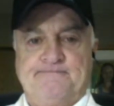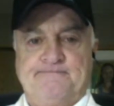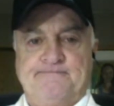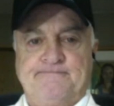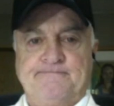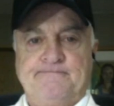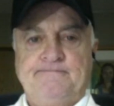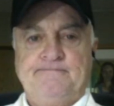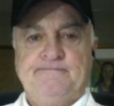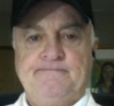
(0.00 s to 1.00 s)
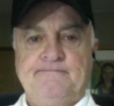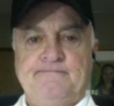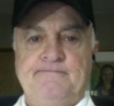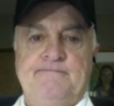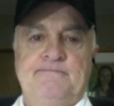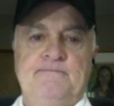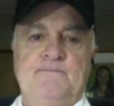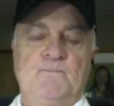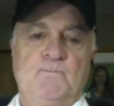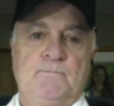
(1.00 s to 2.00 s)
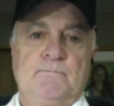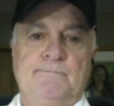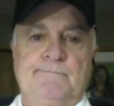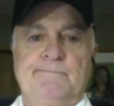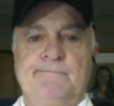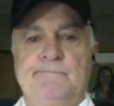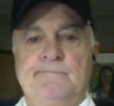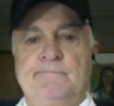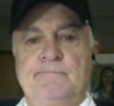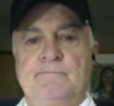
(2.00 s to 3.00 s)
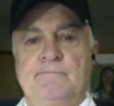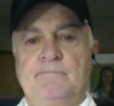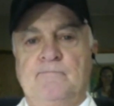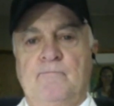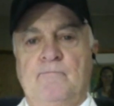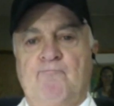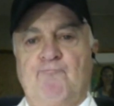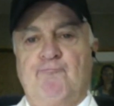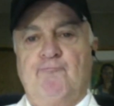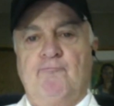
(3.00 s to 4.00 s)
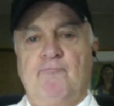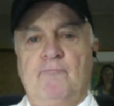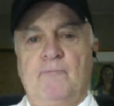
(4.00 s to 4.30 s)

[no speech]